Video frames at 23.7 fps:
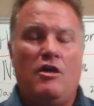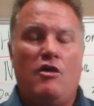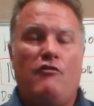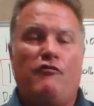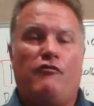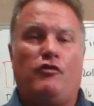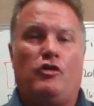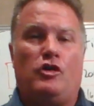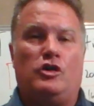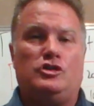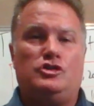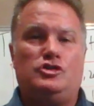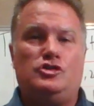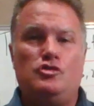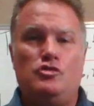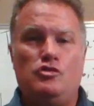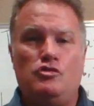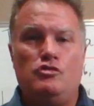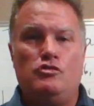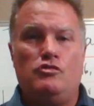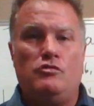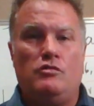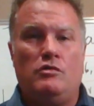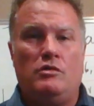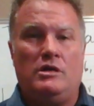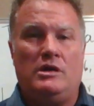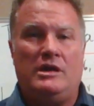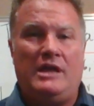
for two